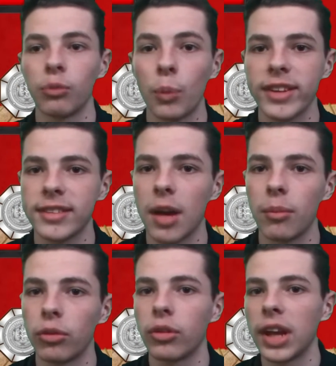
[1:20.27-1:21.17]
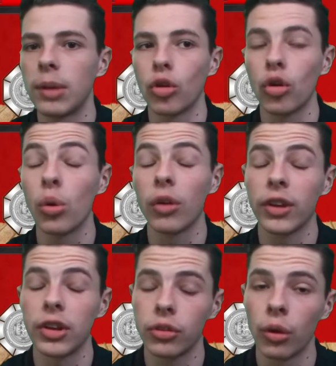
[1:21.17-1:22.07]
West Ham's games got called off
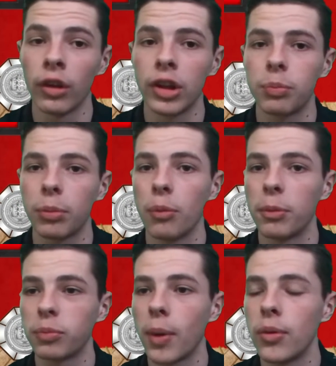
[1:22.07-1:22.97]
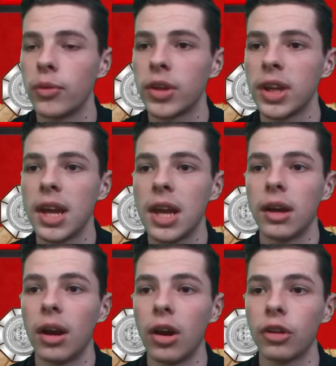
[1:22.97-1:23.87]
against Norwich, got postponed.
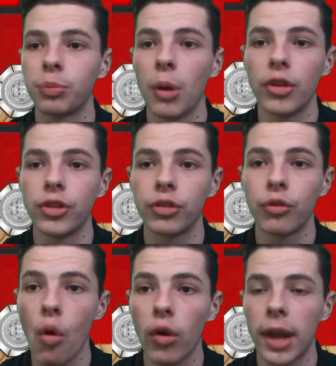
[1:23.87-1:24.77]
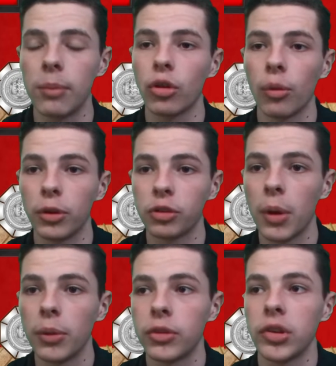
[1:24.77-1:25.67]
Spurs' 4 games got
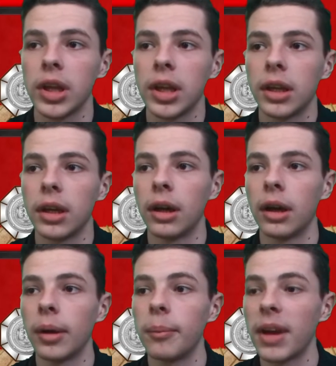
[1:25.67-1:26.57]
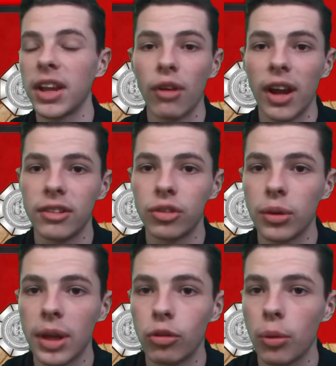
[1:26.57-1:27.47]
postponed. Man United's 2
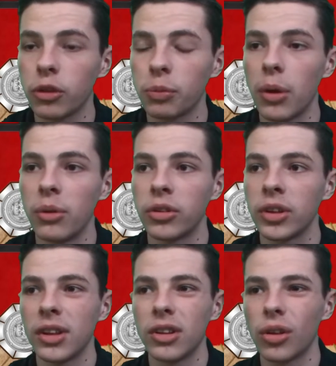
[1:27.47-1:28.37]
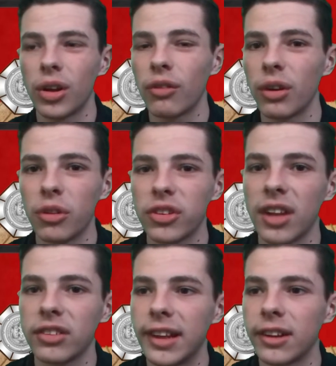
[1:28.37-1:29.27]
games got postponed. So I don't really want to say
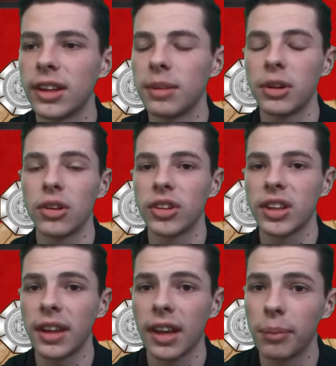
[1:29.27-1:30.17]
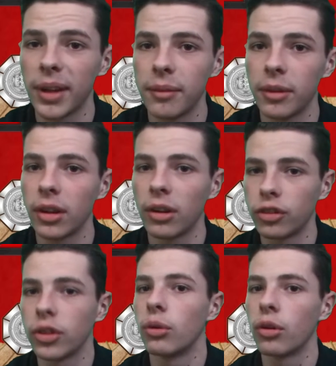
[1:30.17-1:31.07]
that's lucky, because they're going to play, they've
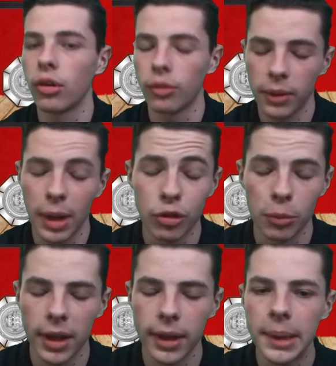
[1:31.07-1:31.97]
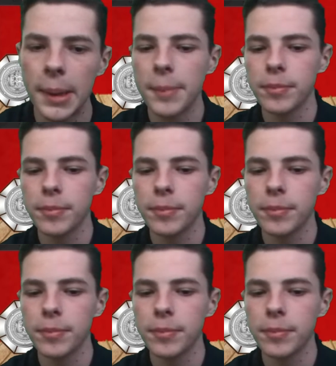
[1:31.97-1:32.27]
still got games to play.